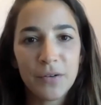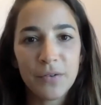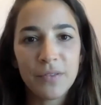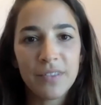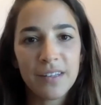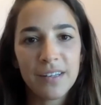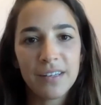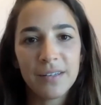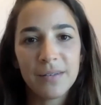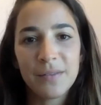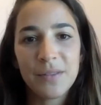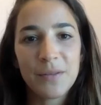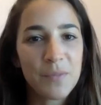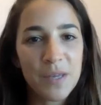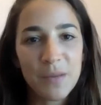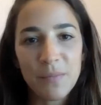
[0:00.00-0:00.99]

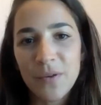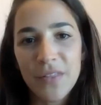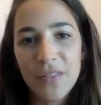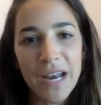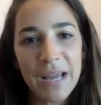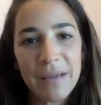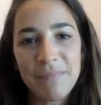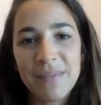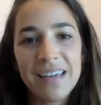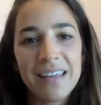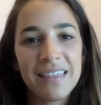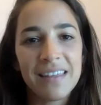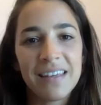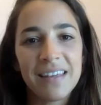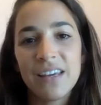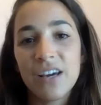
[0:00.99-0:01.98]
the people that I meet,
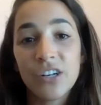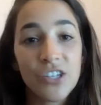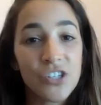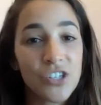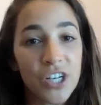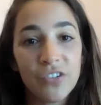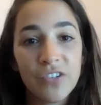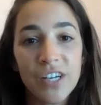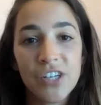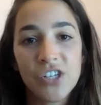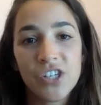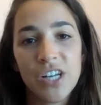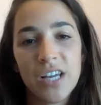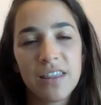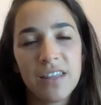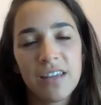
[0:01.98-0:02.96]
the younger
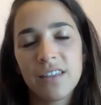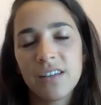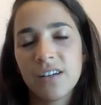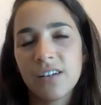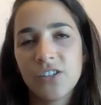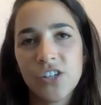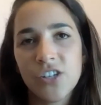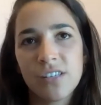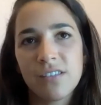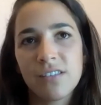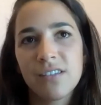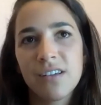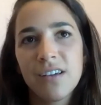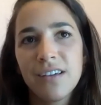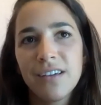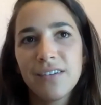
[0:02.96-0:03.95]
generation. I think they're just
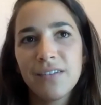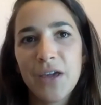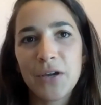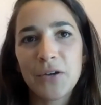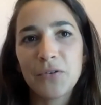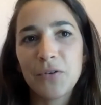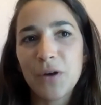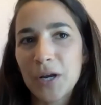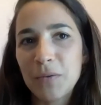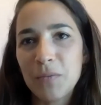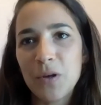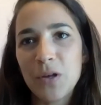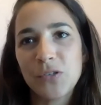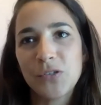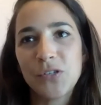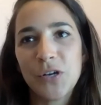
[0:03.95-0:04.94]

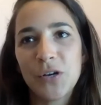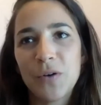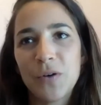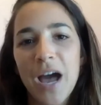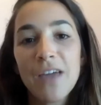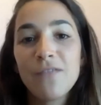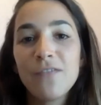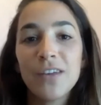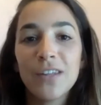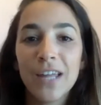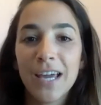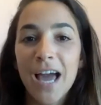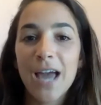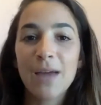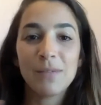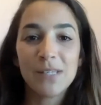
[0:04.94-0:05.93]
incredible. So I feel
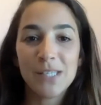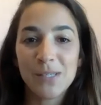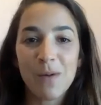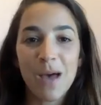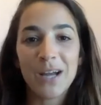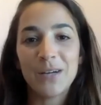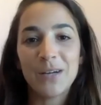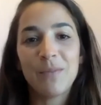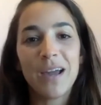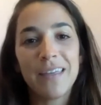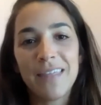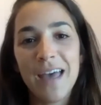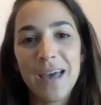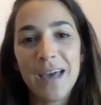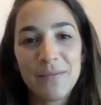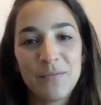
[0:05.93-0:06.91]
like I'm inspired by
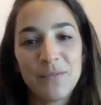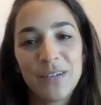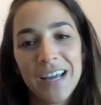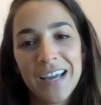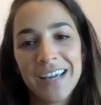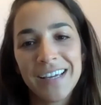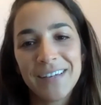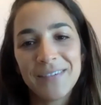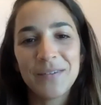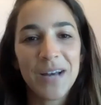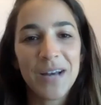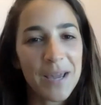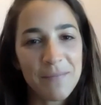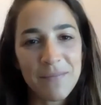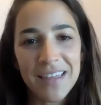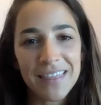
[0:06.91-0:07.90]
them when
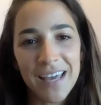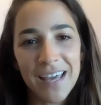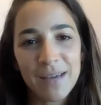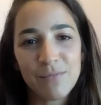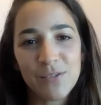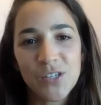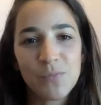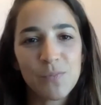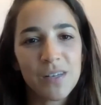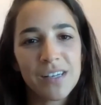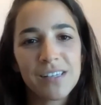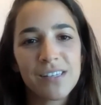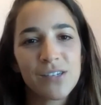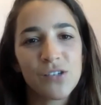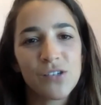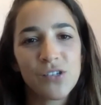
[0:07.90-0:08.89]
I meet them, just because
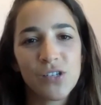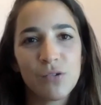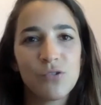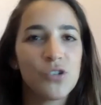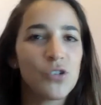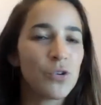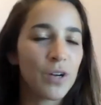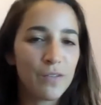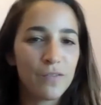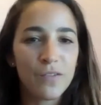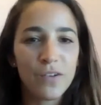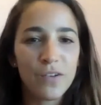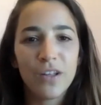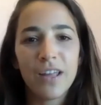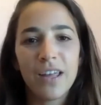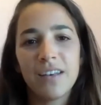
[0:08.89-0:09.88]
they're so
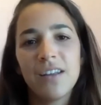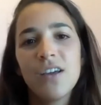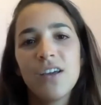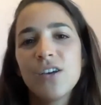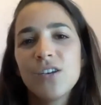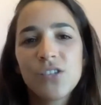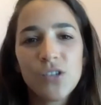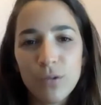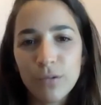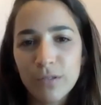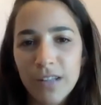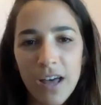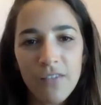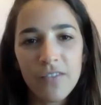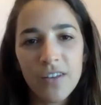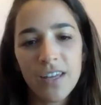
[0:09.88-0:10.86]
joyful and so
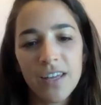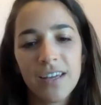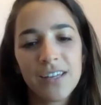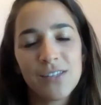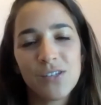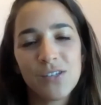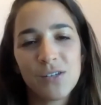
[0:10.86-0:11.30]
loving and so